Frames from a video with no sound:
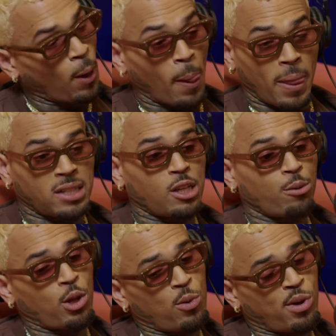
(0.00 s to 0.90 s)
They can say what
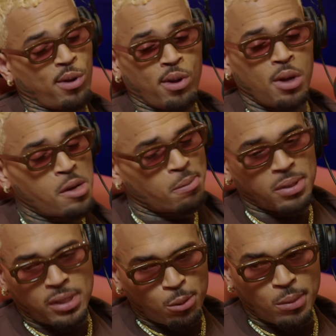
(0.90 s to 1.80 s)
they want, but
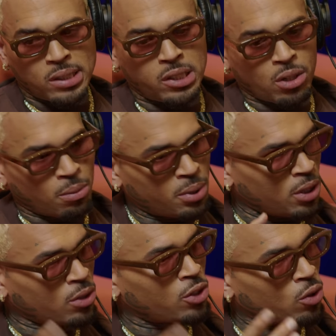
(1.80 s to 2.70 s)
still my show. I'm
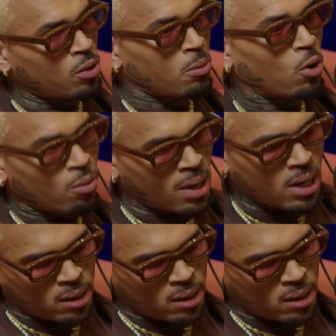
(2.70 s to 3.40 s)
still showing them on my